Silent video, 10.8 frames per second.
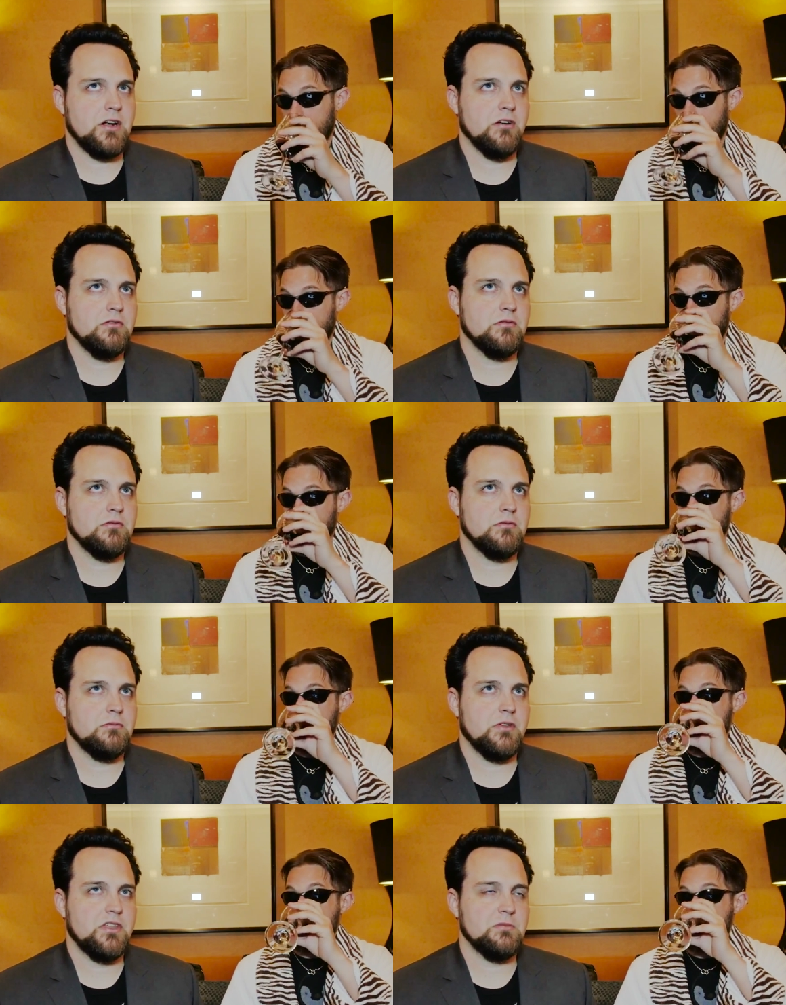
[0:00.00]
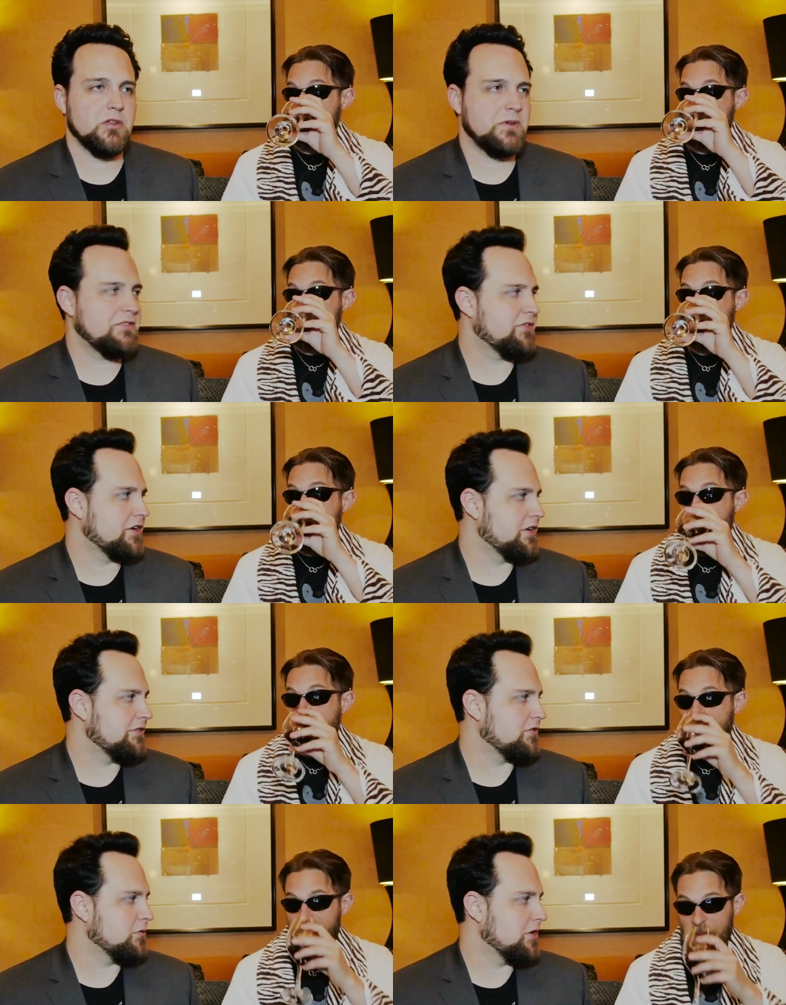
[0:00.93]
Speaker 1: I don't know. Maybe both be fun
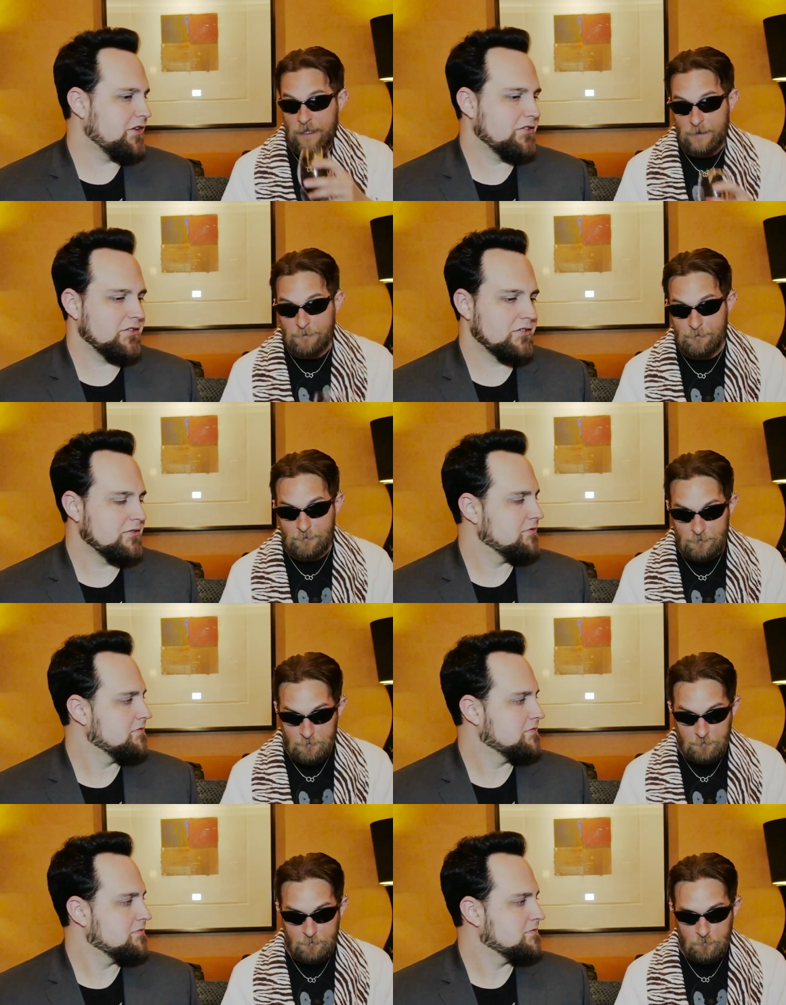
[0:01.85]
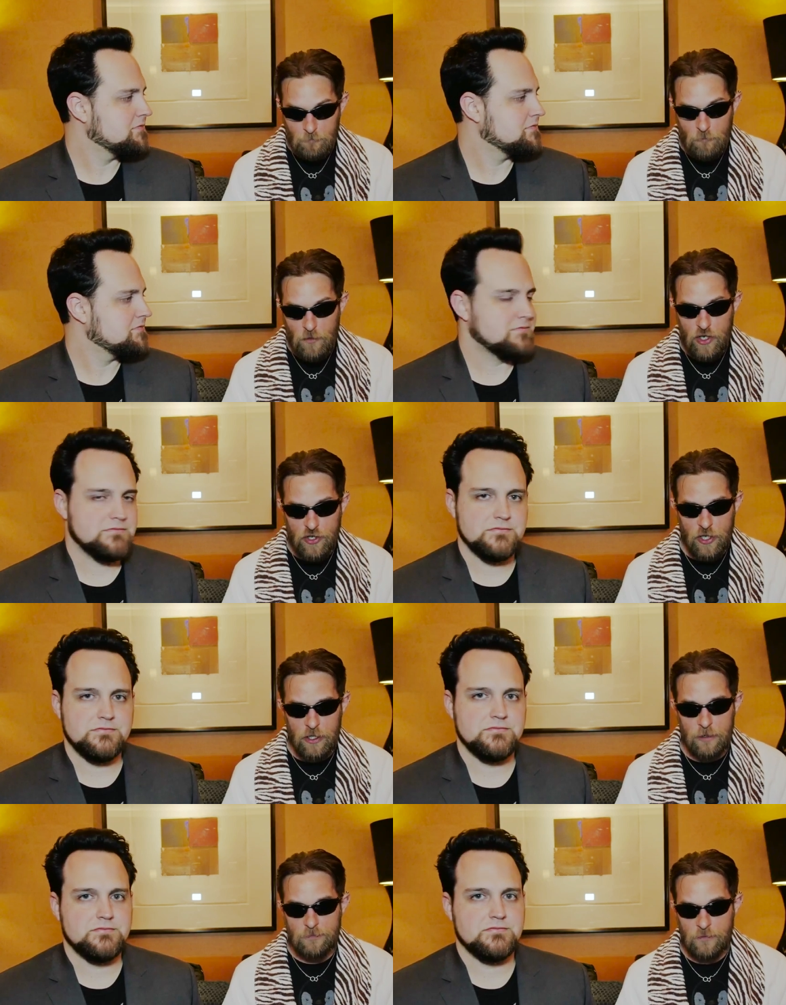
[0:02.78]
in different ways.
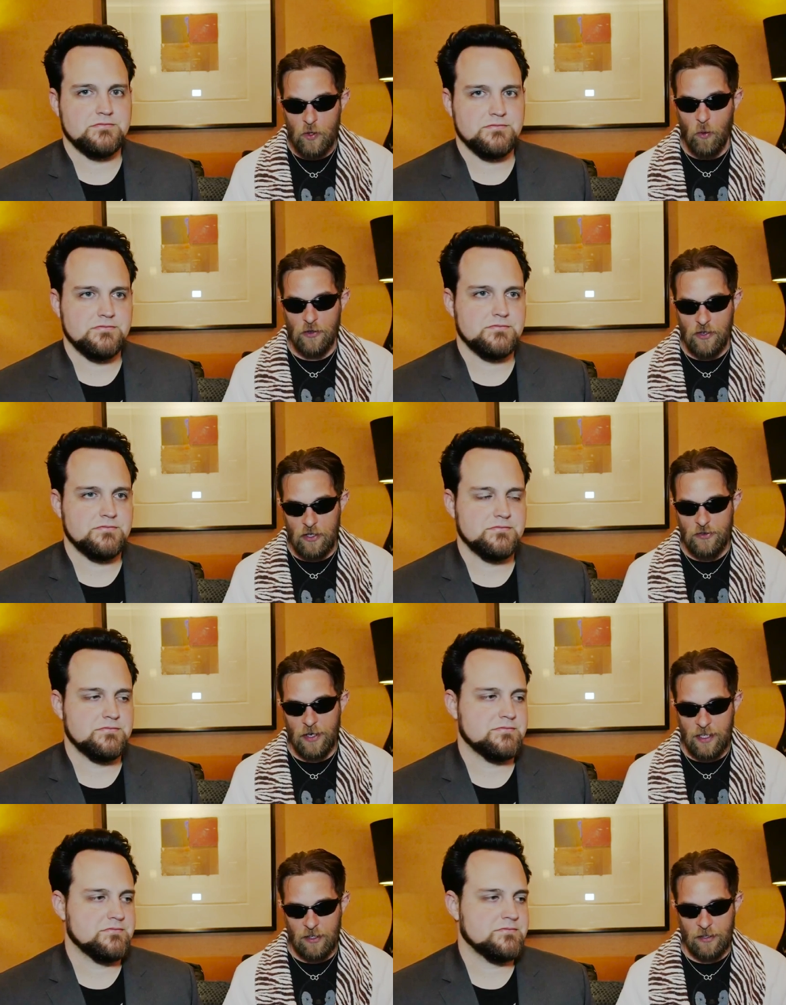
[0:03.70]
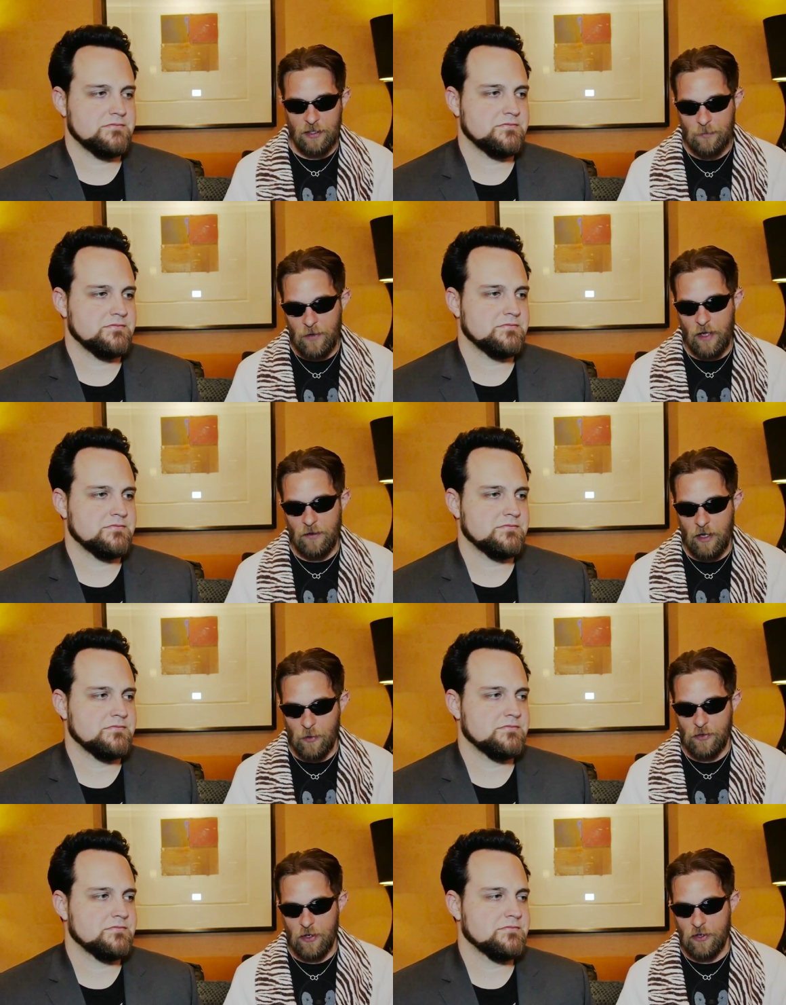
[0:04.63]
Speaker 2: Sure. One's going to try to kill you, and the
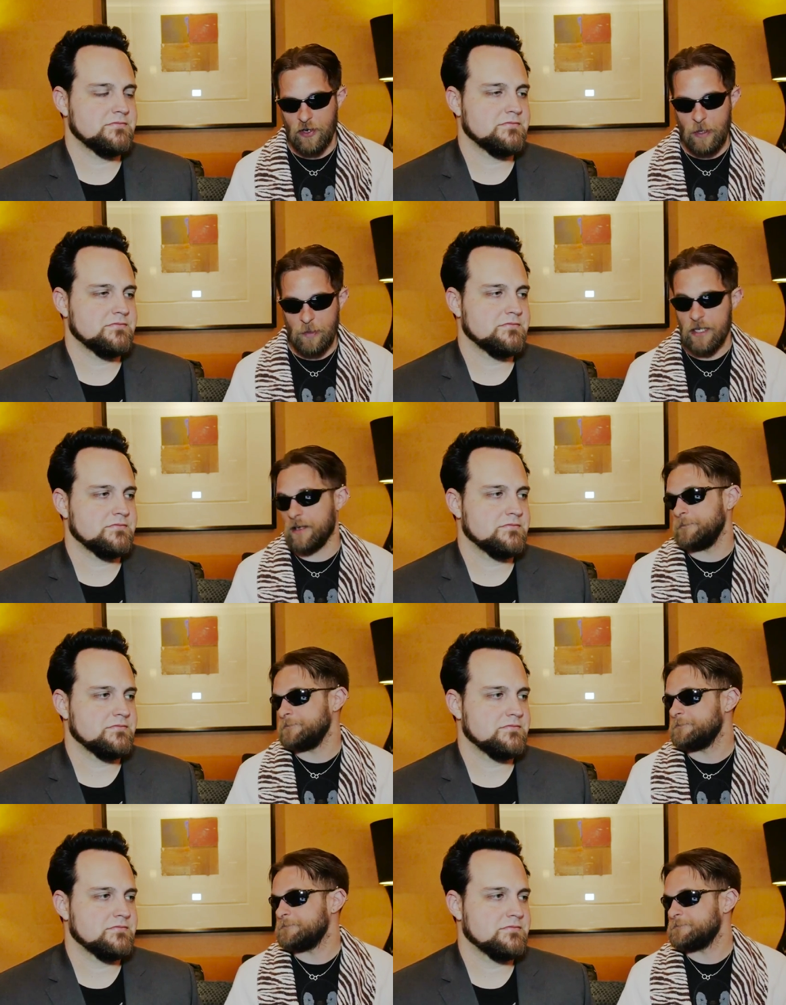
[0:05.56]
other one's going to try to beat you.